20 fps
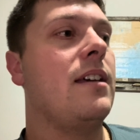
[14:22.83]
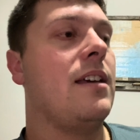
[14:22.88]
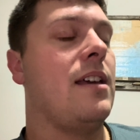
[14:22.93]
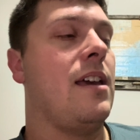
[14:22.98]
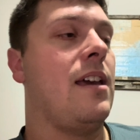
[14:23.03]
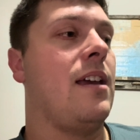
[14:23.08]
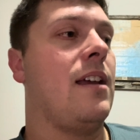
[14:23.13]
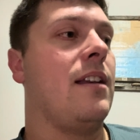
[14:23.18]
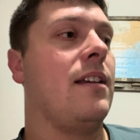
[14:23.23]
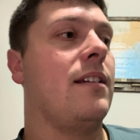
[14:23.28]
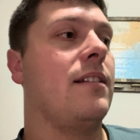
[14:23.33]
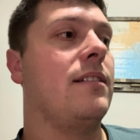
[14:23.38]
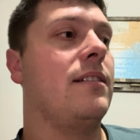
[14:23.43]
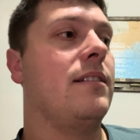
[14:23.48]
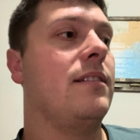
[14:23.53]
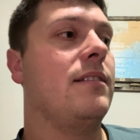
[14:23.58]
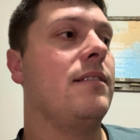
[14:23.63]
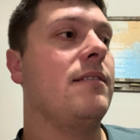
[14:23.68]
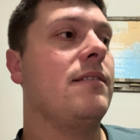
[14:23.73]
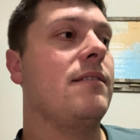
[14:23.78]
and
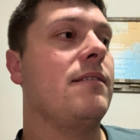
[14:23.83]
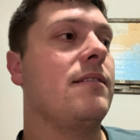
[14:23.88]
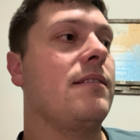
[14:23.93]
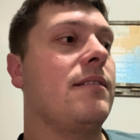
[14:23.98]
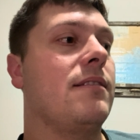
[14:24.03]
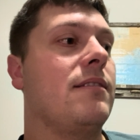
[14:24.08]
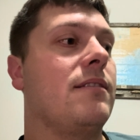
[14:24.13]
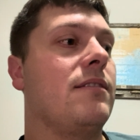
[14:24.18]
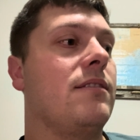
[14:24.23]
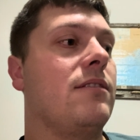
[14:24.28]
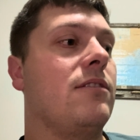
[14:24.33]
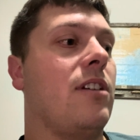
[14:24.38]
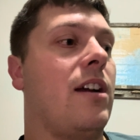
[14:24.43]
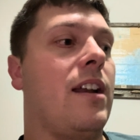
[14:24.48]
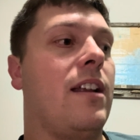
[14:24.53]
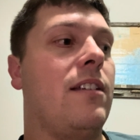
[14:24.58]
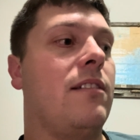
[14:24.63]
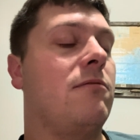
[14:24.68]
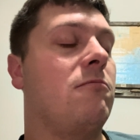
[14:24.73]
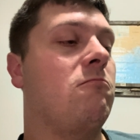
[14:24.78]
trying
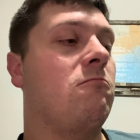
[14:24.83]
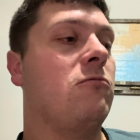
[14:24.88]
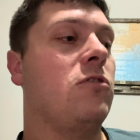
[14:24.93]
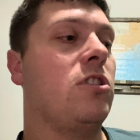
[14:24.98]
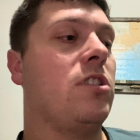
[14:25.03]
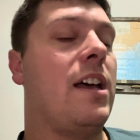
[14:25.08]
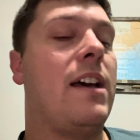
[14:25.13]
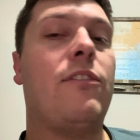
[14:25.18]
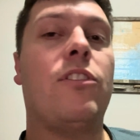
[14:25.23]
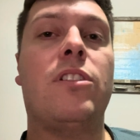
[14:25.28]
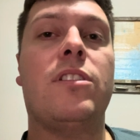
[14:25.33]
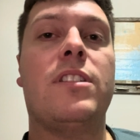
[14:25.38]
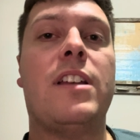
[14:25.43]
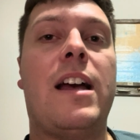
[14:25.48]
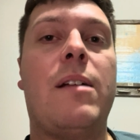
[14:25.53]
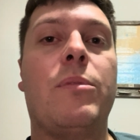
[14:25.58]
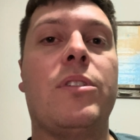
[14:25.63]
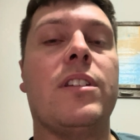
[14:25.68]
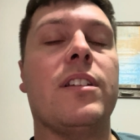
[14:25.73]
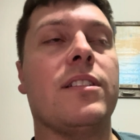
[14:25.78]
to just have a good
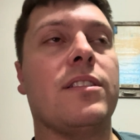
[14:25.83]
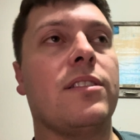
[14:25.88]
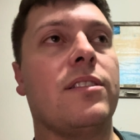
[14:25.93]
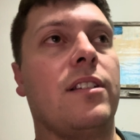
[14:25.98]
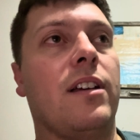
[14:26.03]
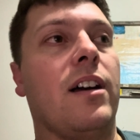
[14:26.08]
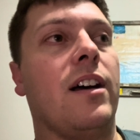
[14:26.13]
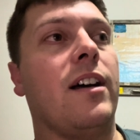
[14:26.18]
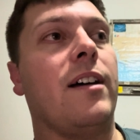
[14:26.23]
time with this.